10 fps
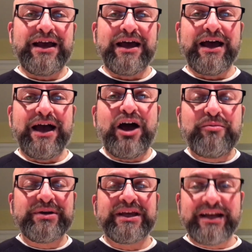how
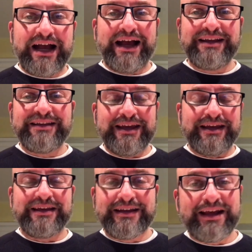big it got,
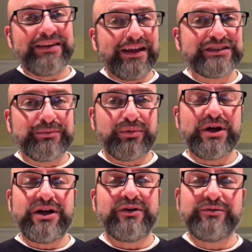and it got nice and
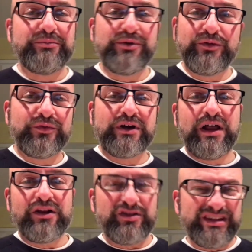brown, beautiful
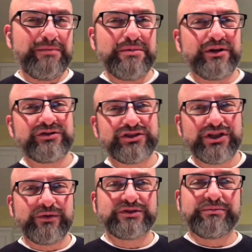color. 10 minutes or
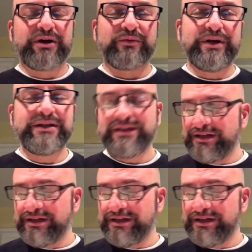so is about right.